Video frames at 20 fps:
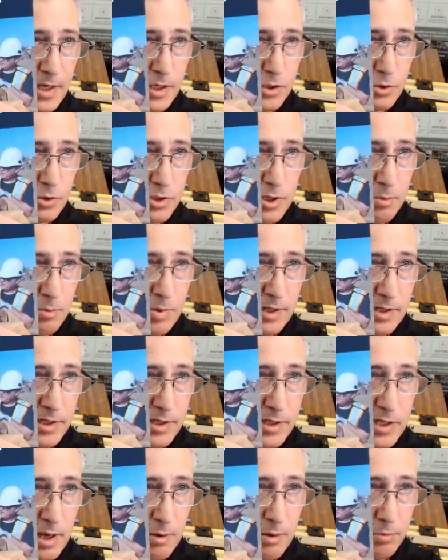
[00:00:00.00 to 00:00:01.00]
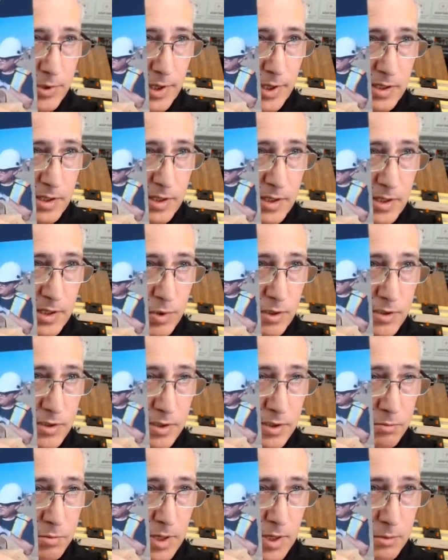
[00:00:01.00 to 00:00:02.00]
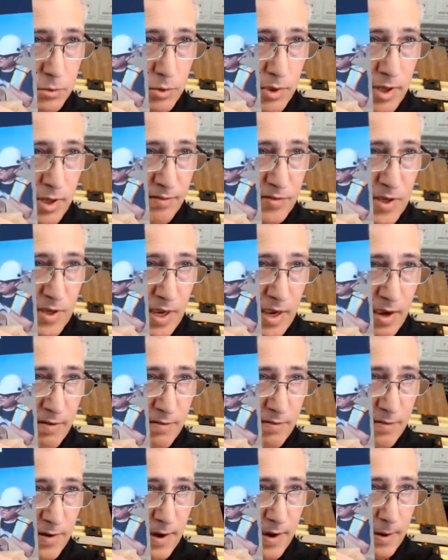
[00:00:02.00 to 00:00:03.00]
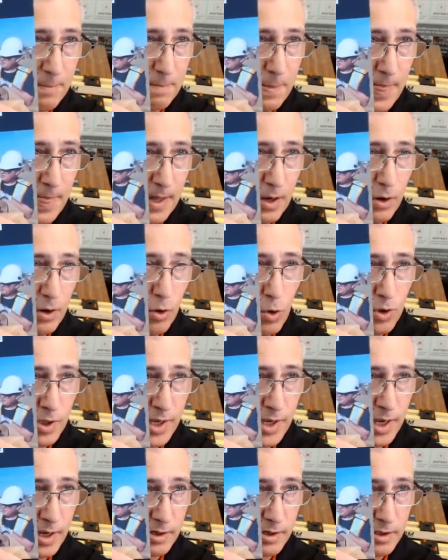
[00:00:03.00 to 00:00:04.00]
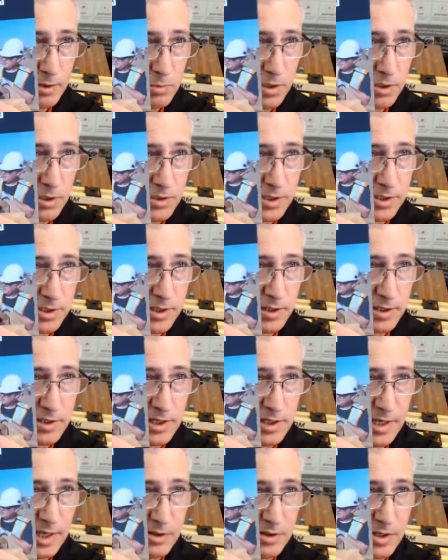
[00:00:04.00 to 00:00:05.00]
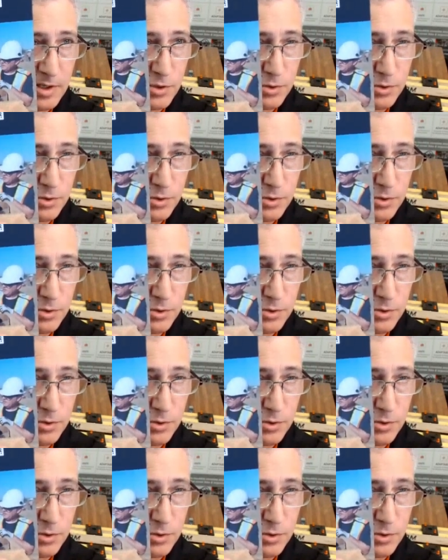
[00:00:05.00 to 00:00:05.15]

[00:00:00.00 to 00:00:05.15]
So typically a template that's built, sometimes we'll have to have a hole cut in the middle to get